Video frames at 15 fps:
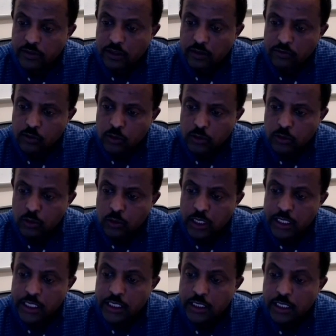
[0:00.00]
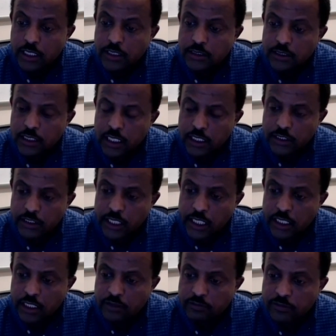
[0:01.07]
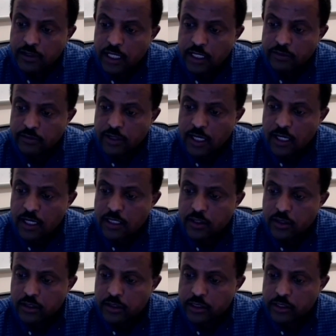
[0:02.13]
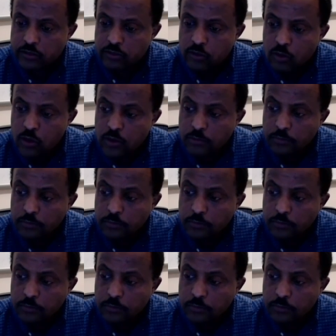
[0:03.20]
four twenty slash eighty-five R thirty-four.